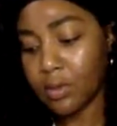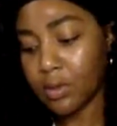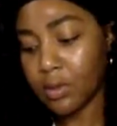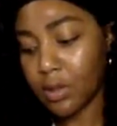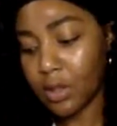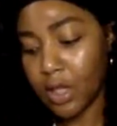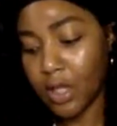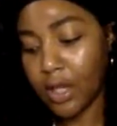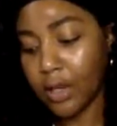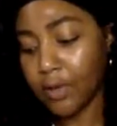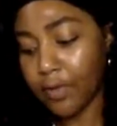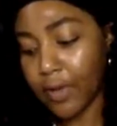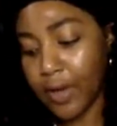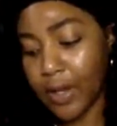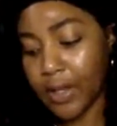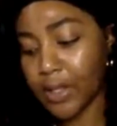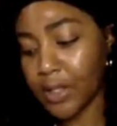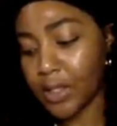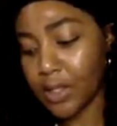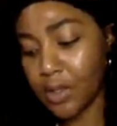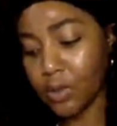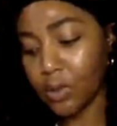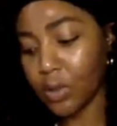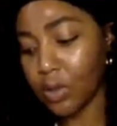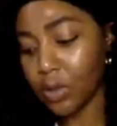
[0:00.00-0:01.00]
Clarify
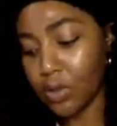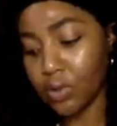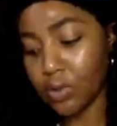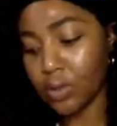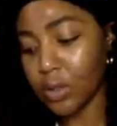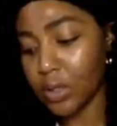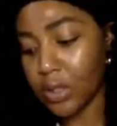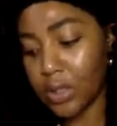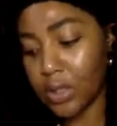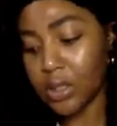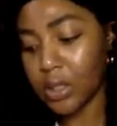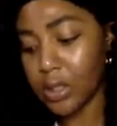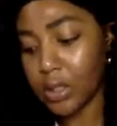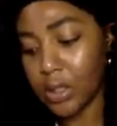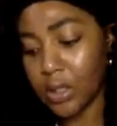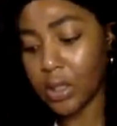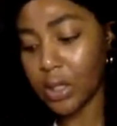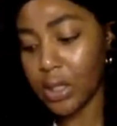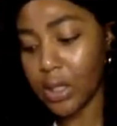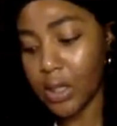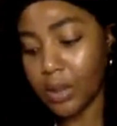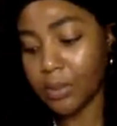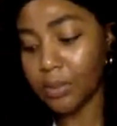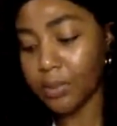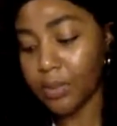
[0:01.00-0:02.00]
this 3 of Swords and 6 of
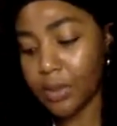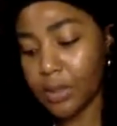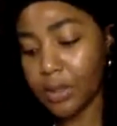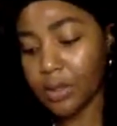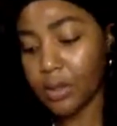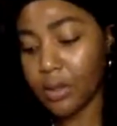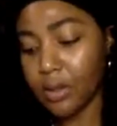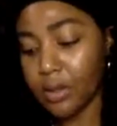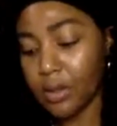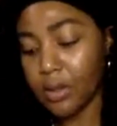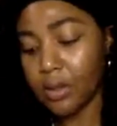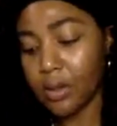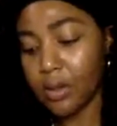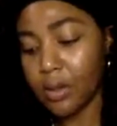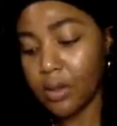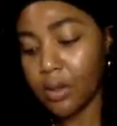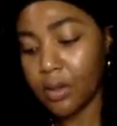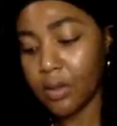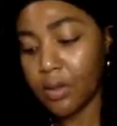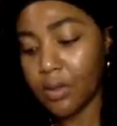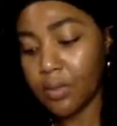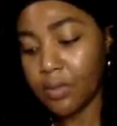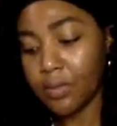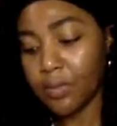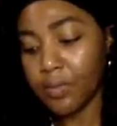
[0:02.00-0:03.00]
Cups.
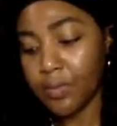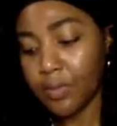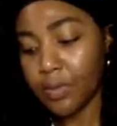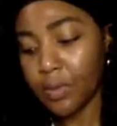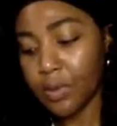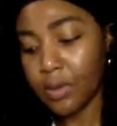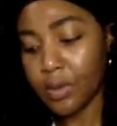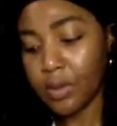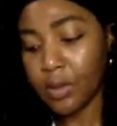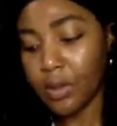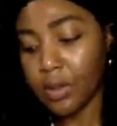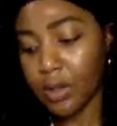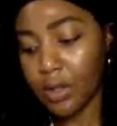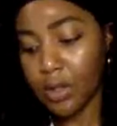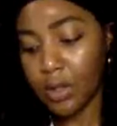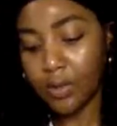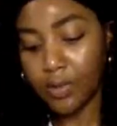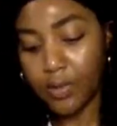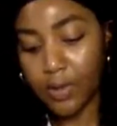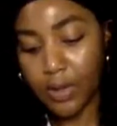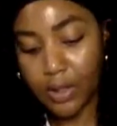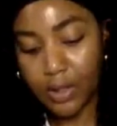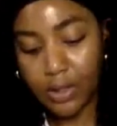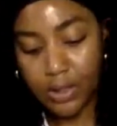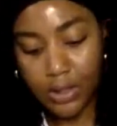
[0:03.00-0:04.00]

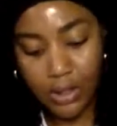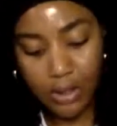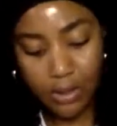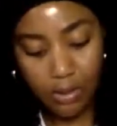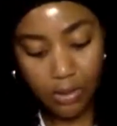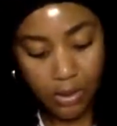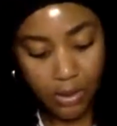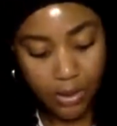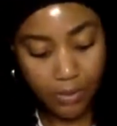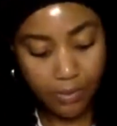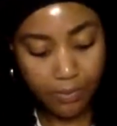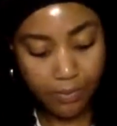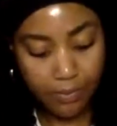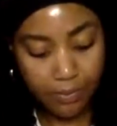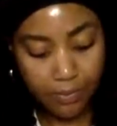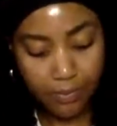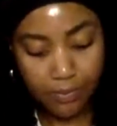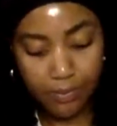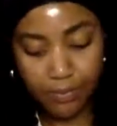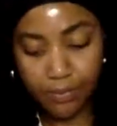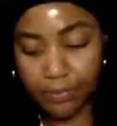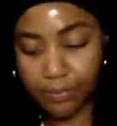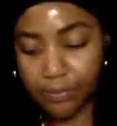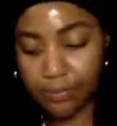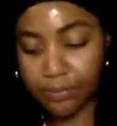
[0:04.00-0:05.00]
Clarify this outcome.
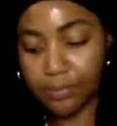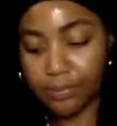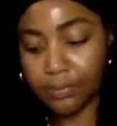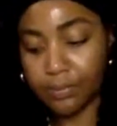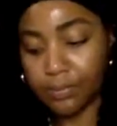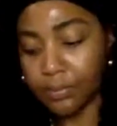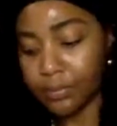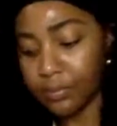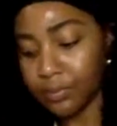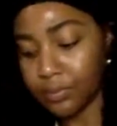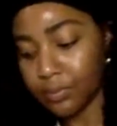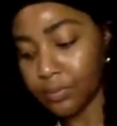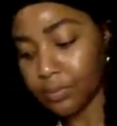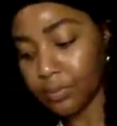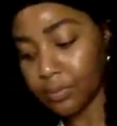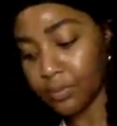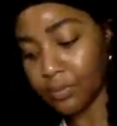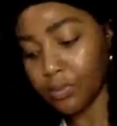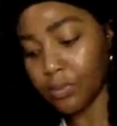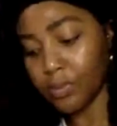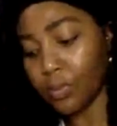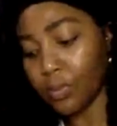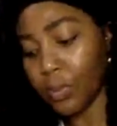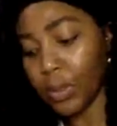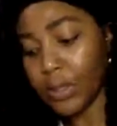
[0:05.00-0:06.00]

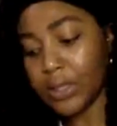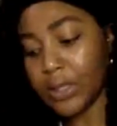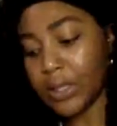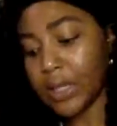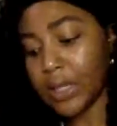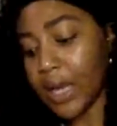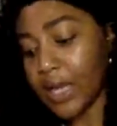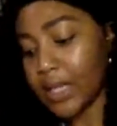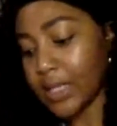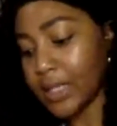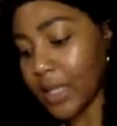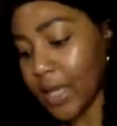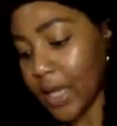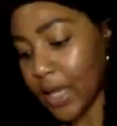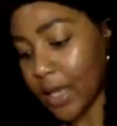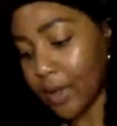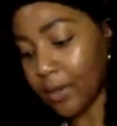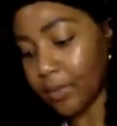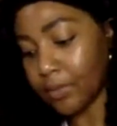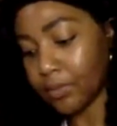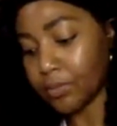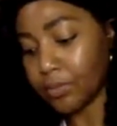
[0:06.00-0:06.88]
What did I say?